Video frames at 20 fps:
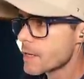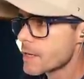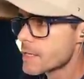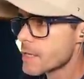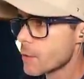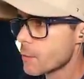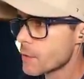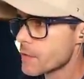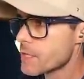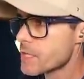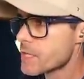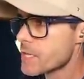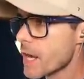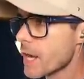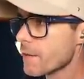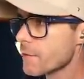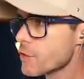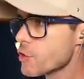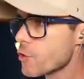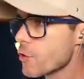So
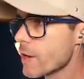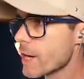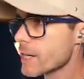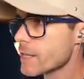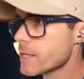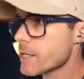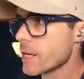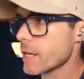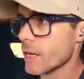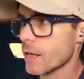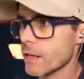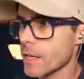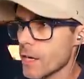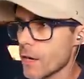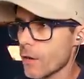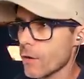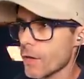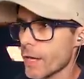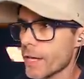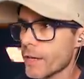instead of trying to, you
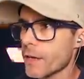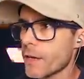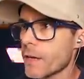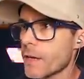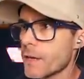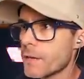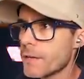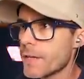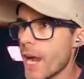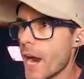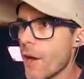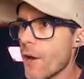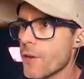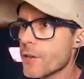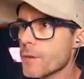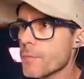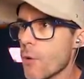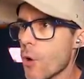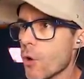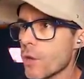know, like
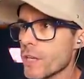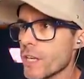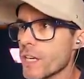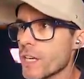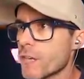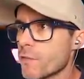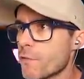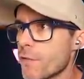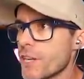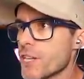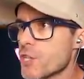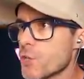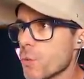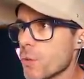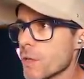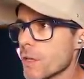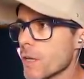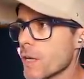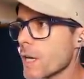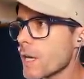carry them all
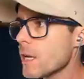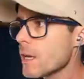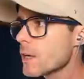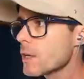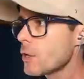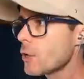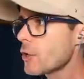individually,